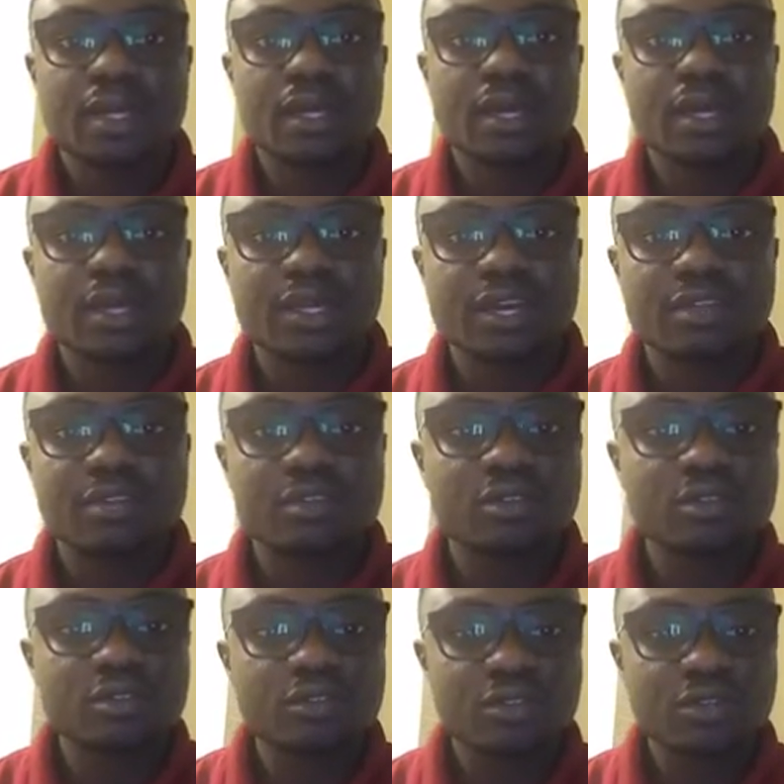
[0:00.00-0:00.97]
And as
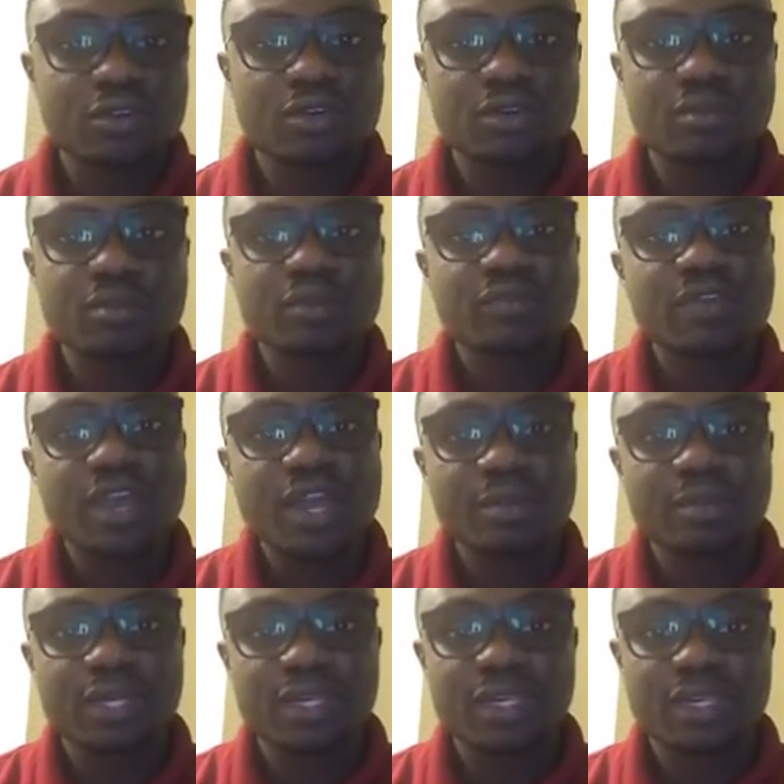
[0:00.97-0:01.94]
usual, before
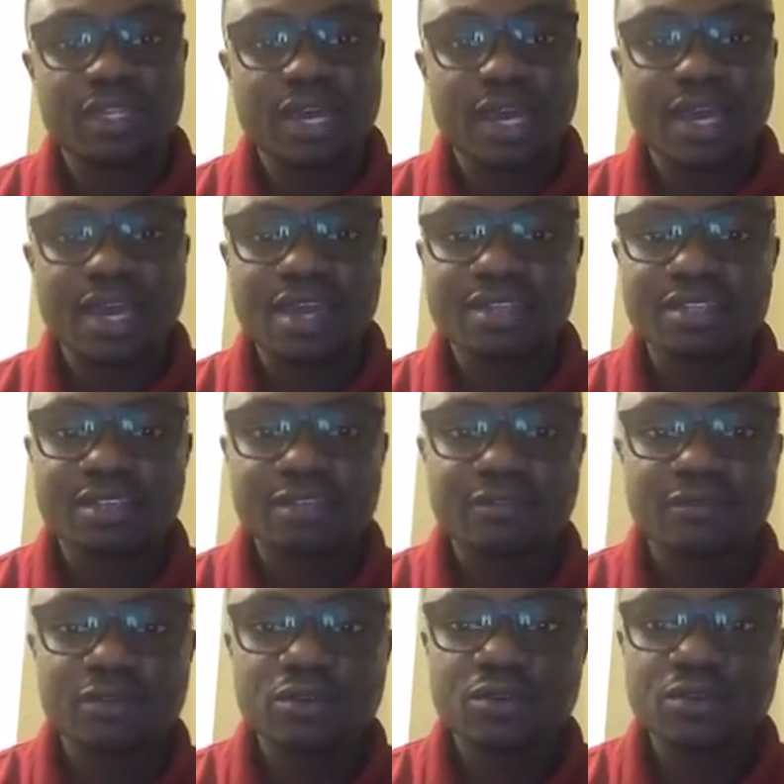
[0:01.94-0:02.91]
I begin, I ask a
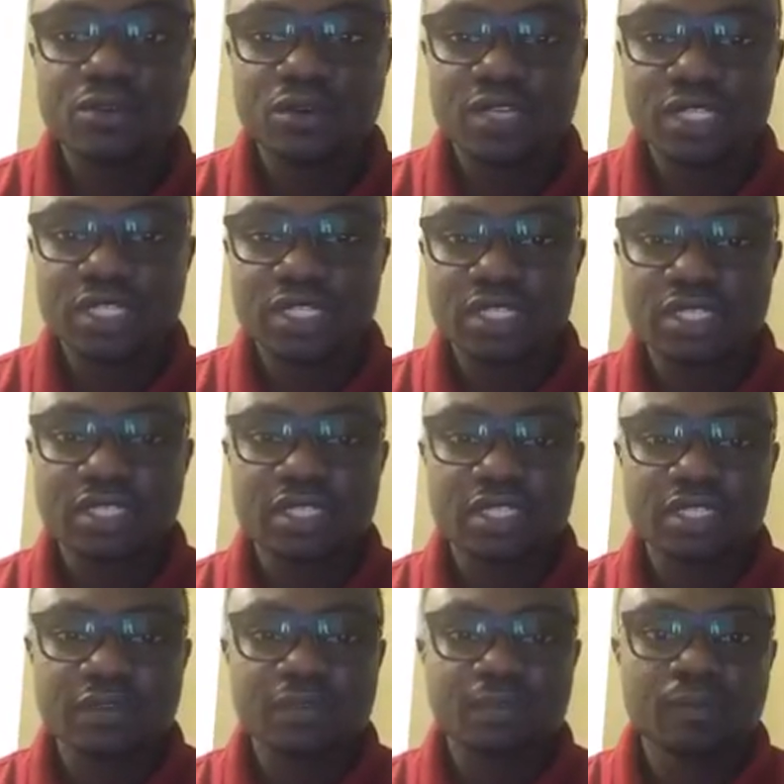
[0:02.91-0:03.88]
few
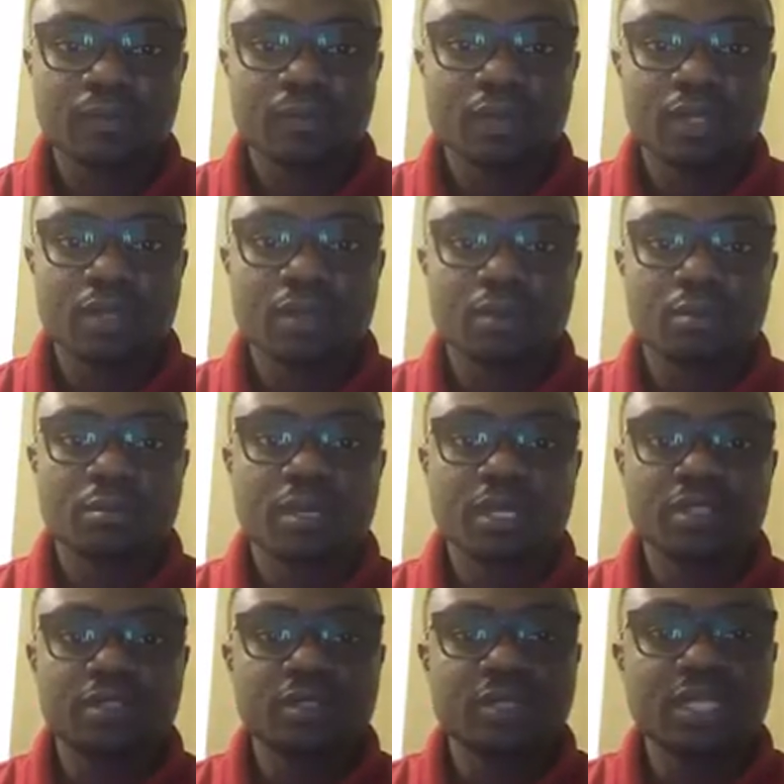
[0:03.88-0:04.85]
questions.
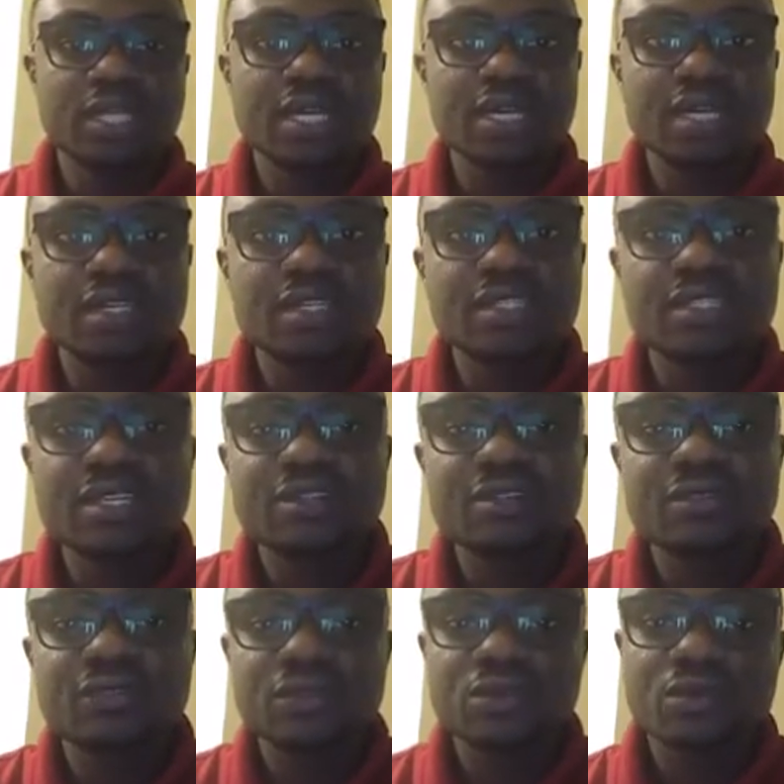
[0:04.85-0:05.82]
But today, instead
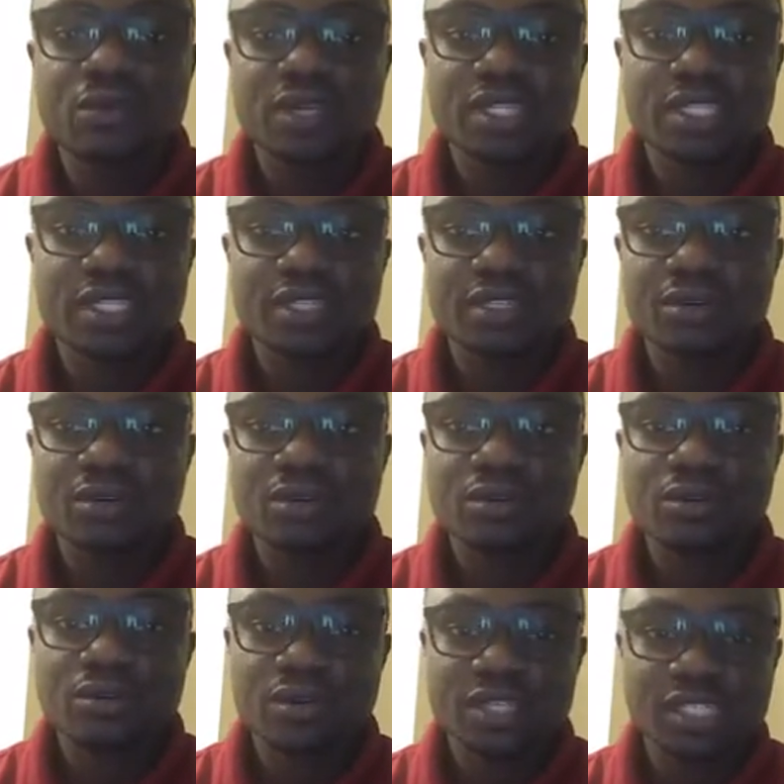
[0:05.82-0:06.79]
of a question or
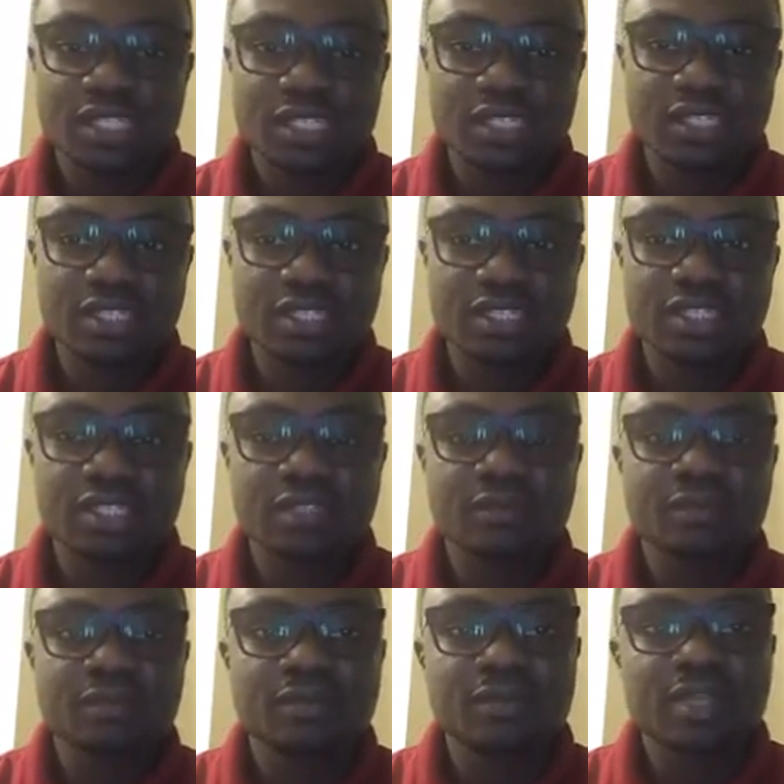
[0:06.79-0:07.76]
questions,
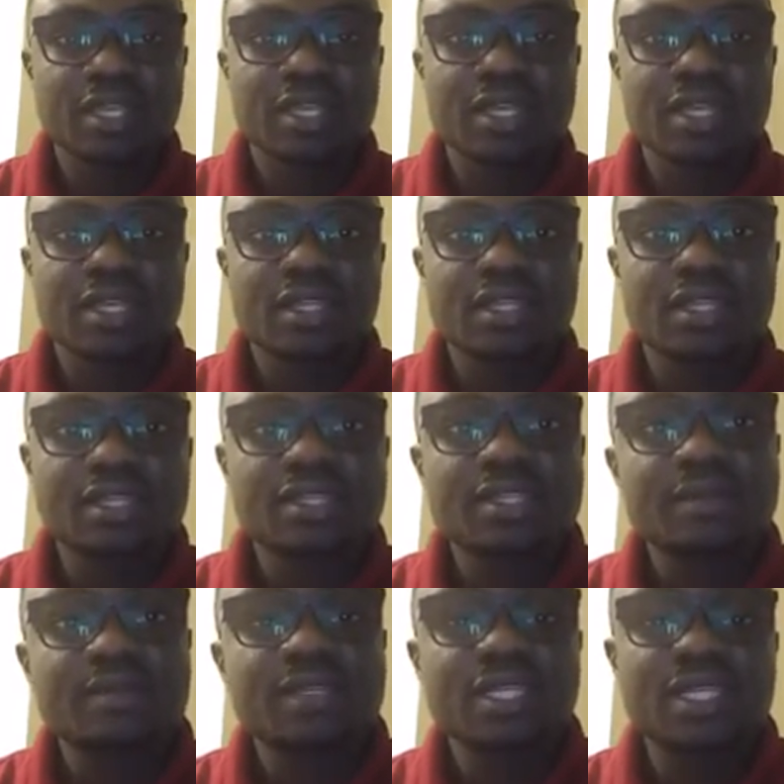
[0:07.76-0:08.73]
there's
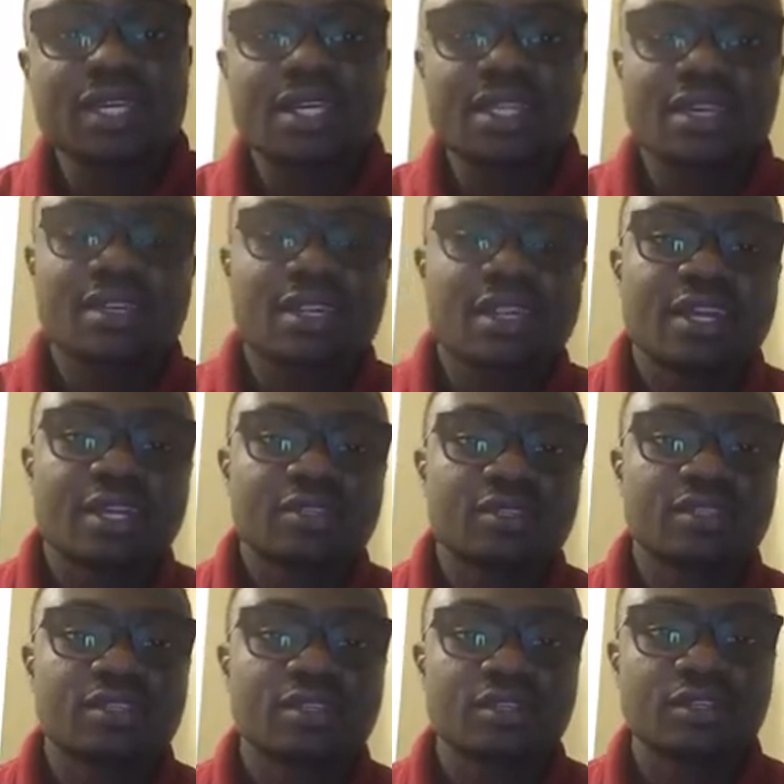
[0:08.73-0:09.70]
something that I'd like
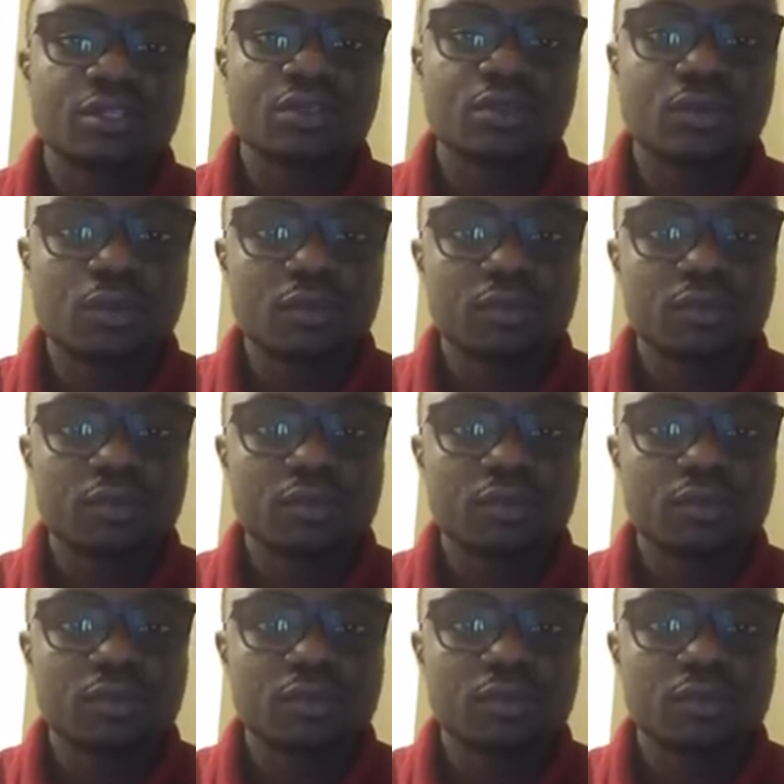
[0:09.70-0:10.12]
to tell you.